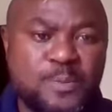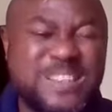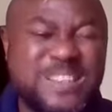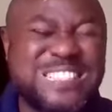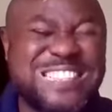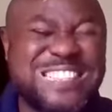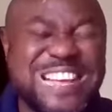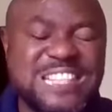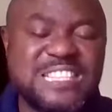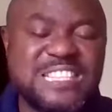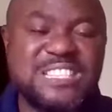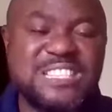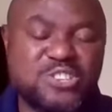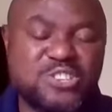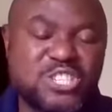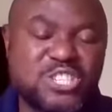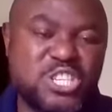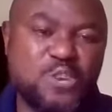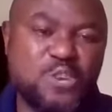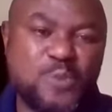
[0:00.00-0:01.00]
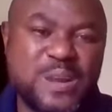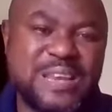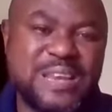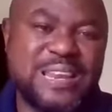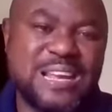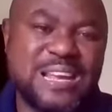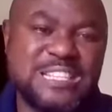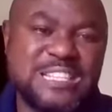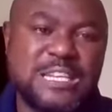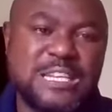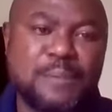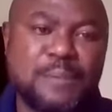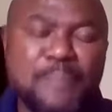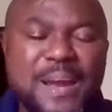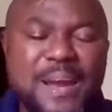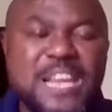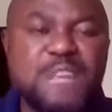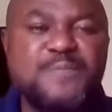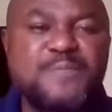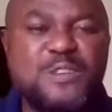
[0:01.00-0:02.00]
present in such a way that the
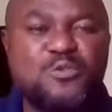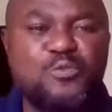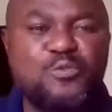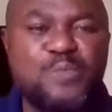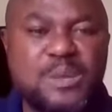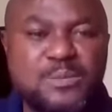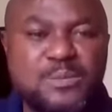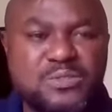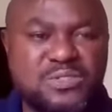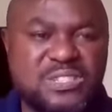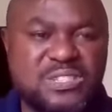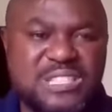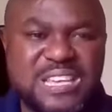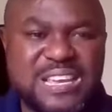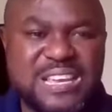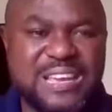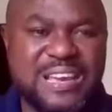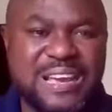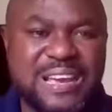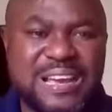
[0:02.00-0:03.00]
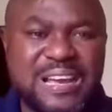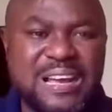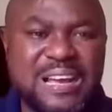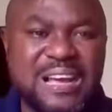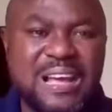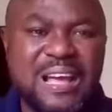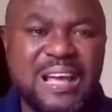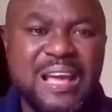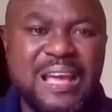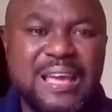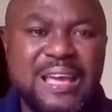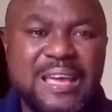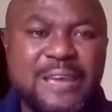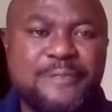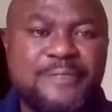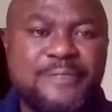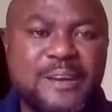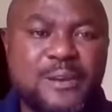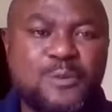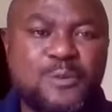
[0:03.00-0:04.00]
management will be able to take a
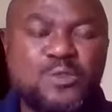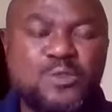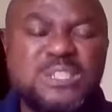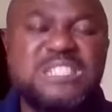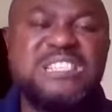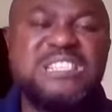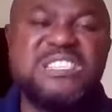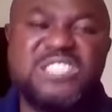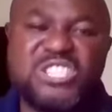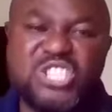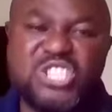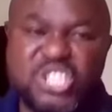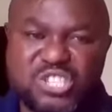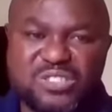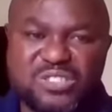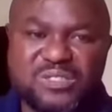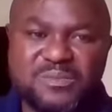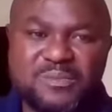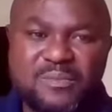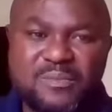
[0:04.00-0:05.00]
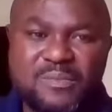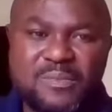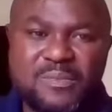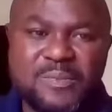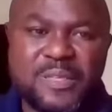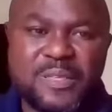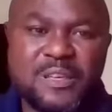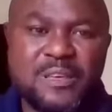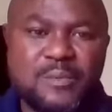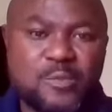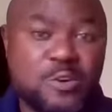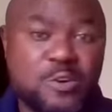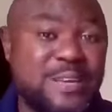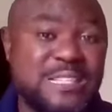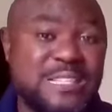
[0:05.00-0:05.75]
very good decision. But by the time you are